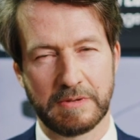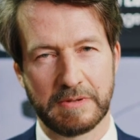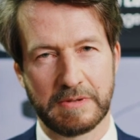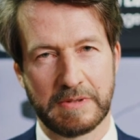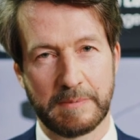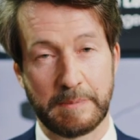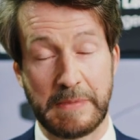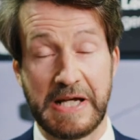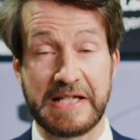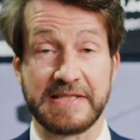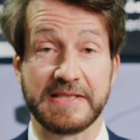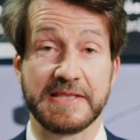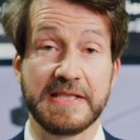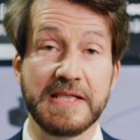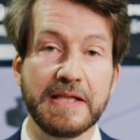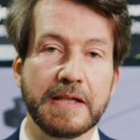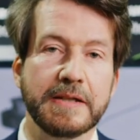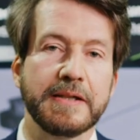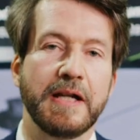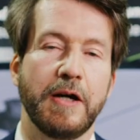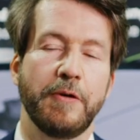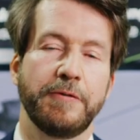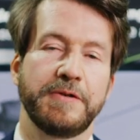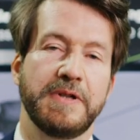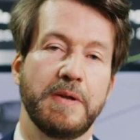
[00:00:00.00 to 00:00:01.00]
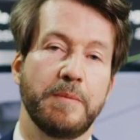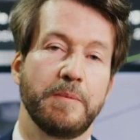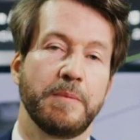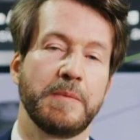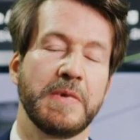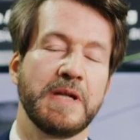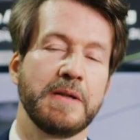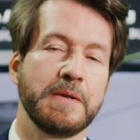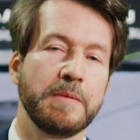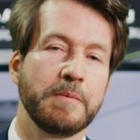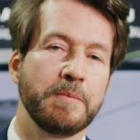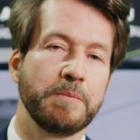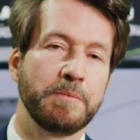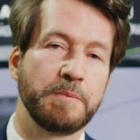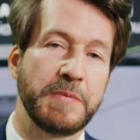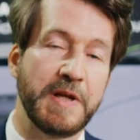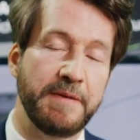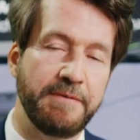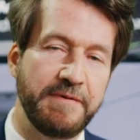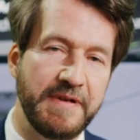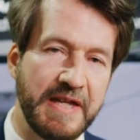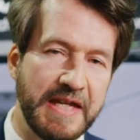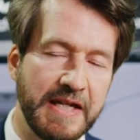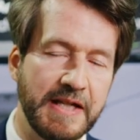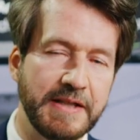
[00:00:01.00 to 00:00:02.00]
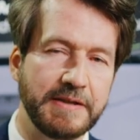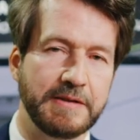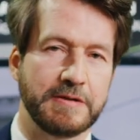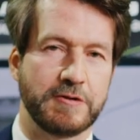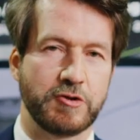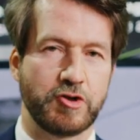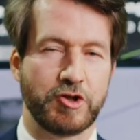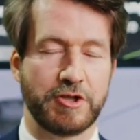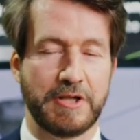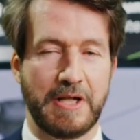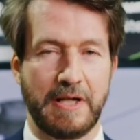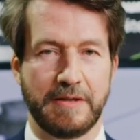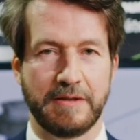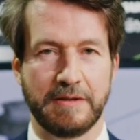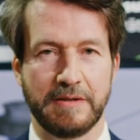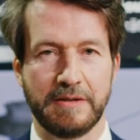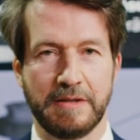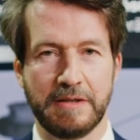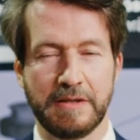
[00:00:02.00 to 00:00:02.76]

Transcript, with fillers: was to improve on the proven characteristics